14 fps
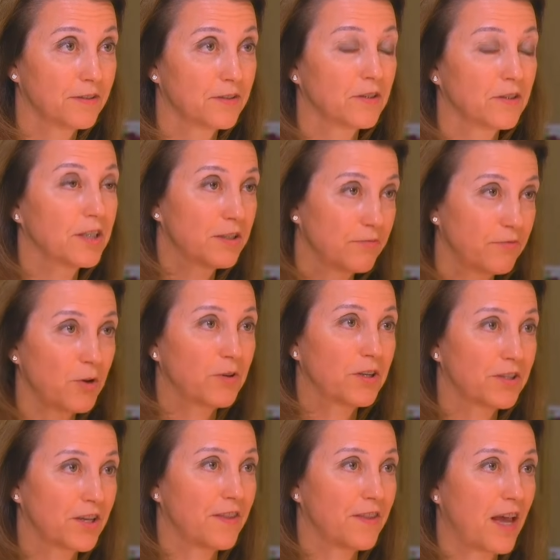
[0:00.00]
So let's
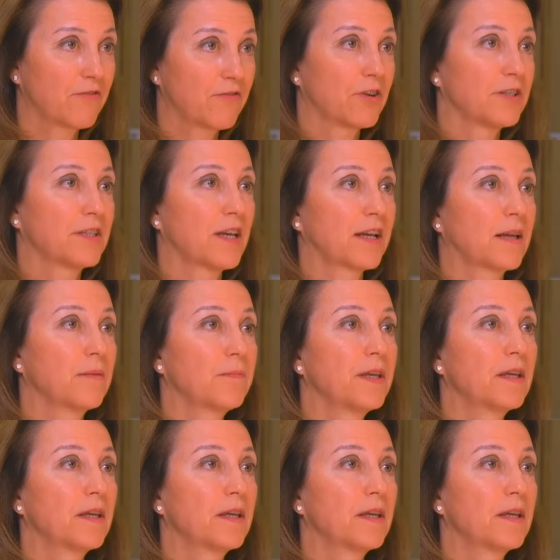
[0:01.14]
focus on that for a second,